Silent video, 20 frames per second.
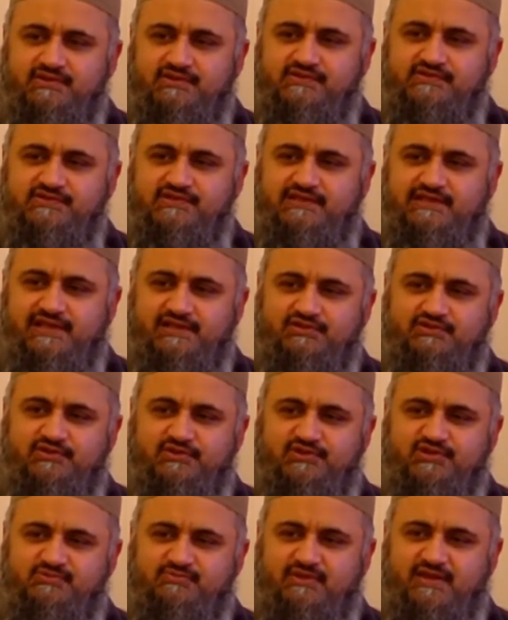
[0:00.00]
it's
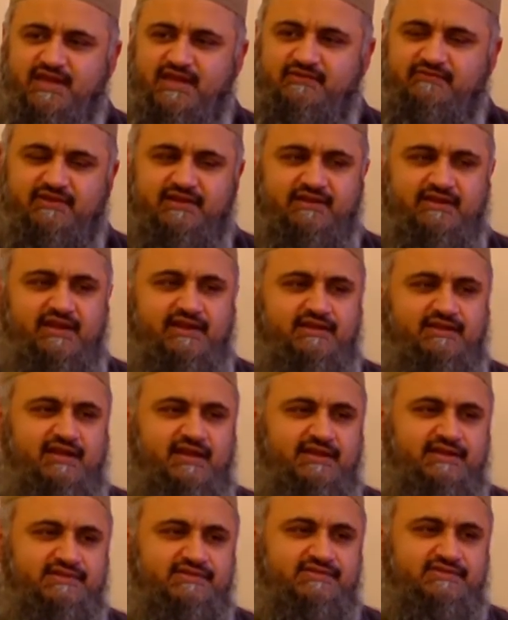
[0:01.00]
electrons behaving like
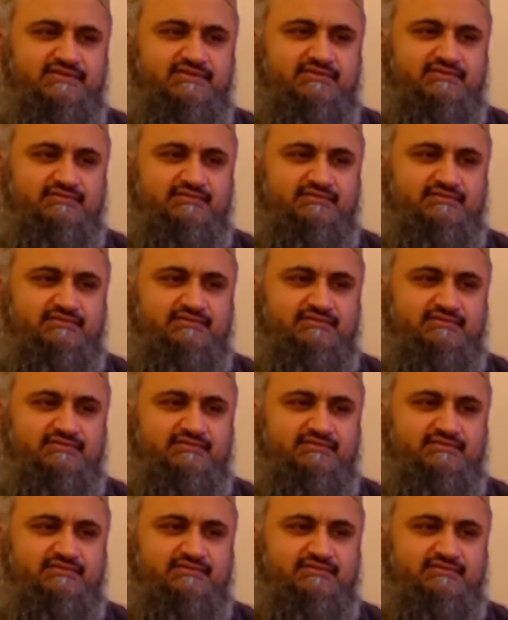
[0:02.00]
light.